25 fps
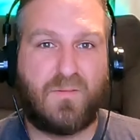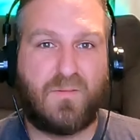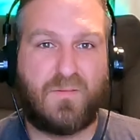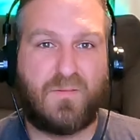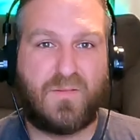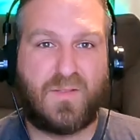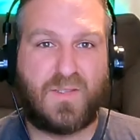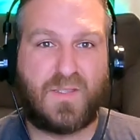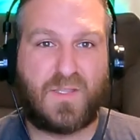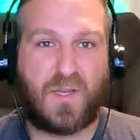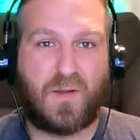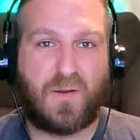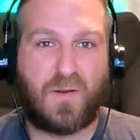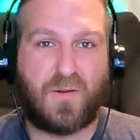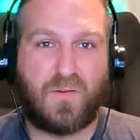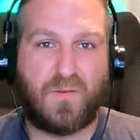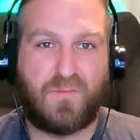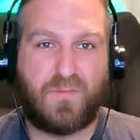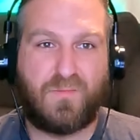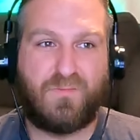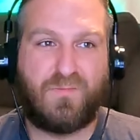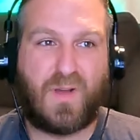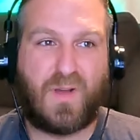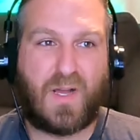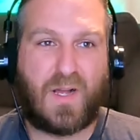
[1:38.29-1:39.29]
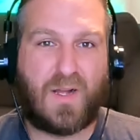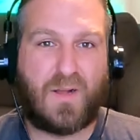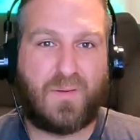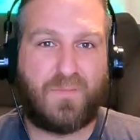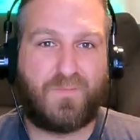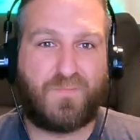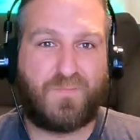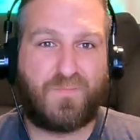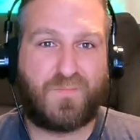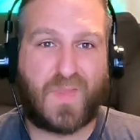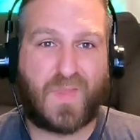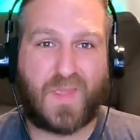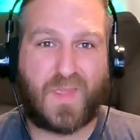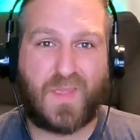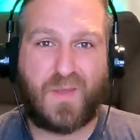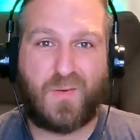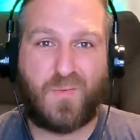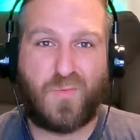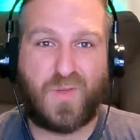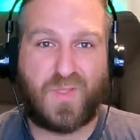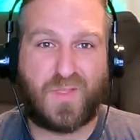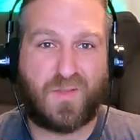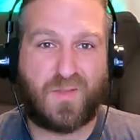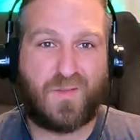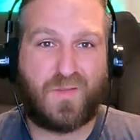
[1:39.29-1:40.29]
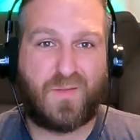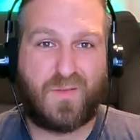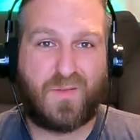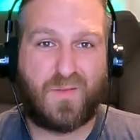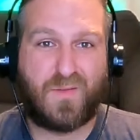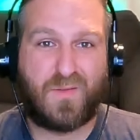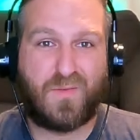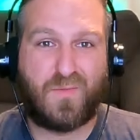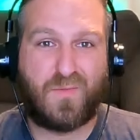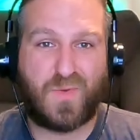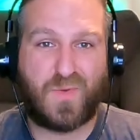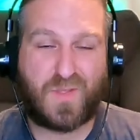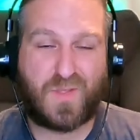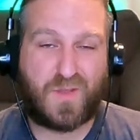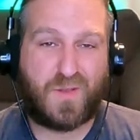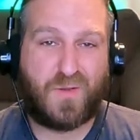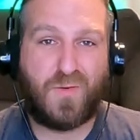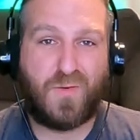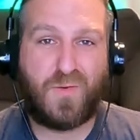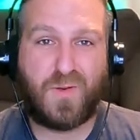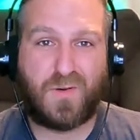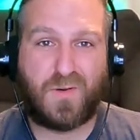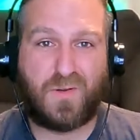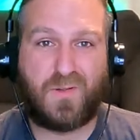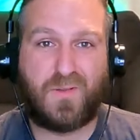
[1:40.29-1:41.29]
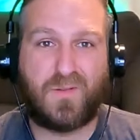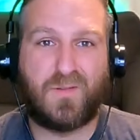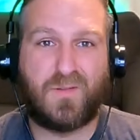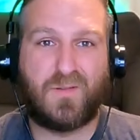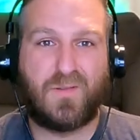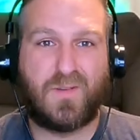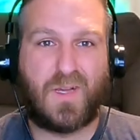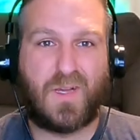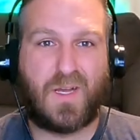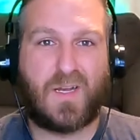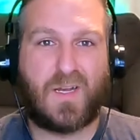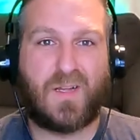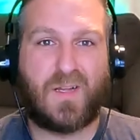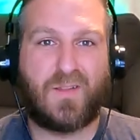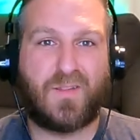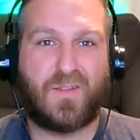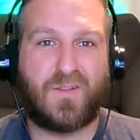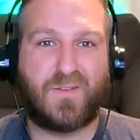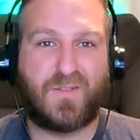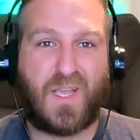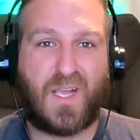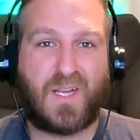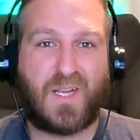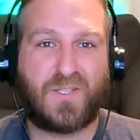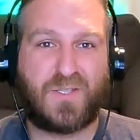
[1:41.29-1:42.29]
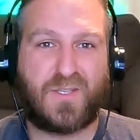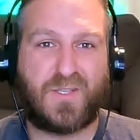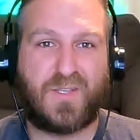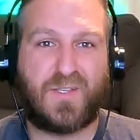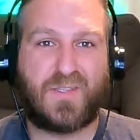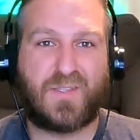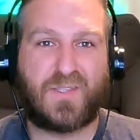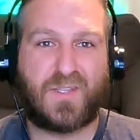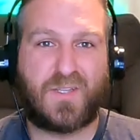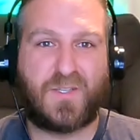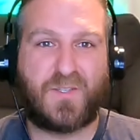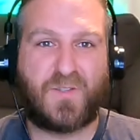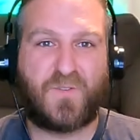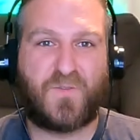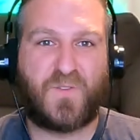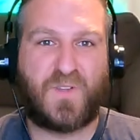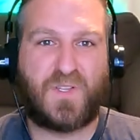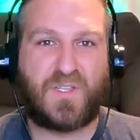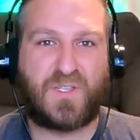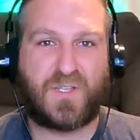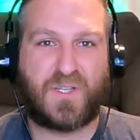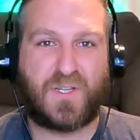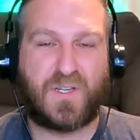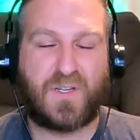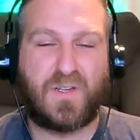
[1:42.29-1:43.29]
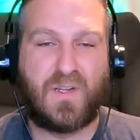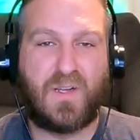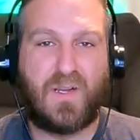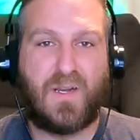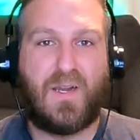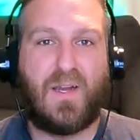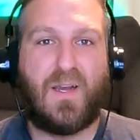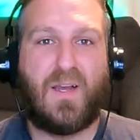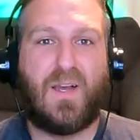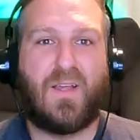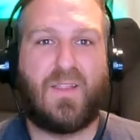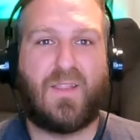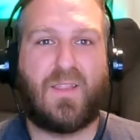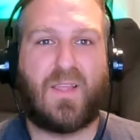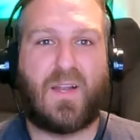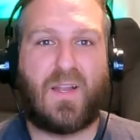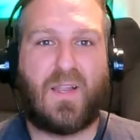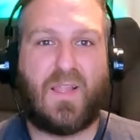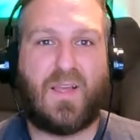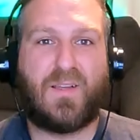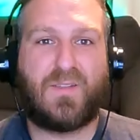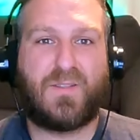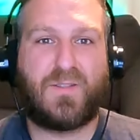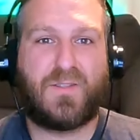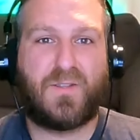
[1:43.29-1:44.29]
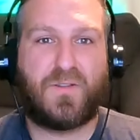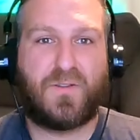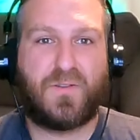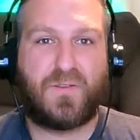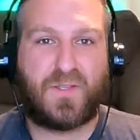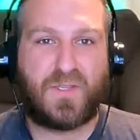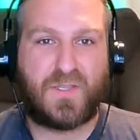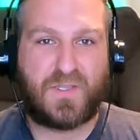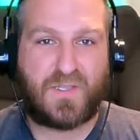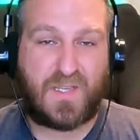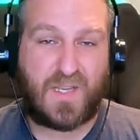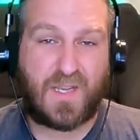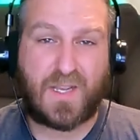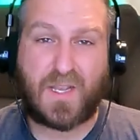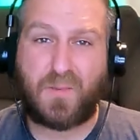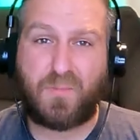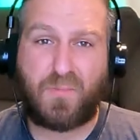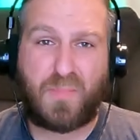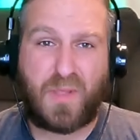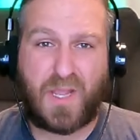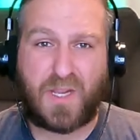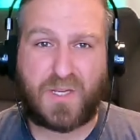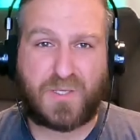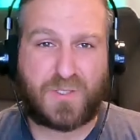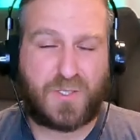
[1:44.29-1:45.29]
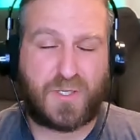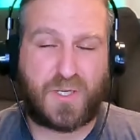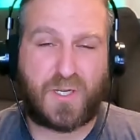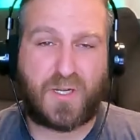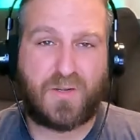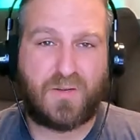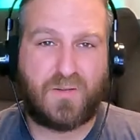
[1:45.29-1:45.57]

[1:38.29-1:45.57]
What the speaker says: So with Google, there's actually a search feature that allows you to take a picture,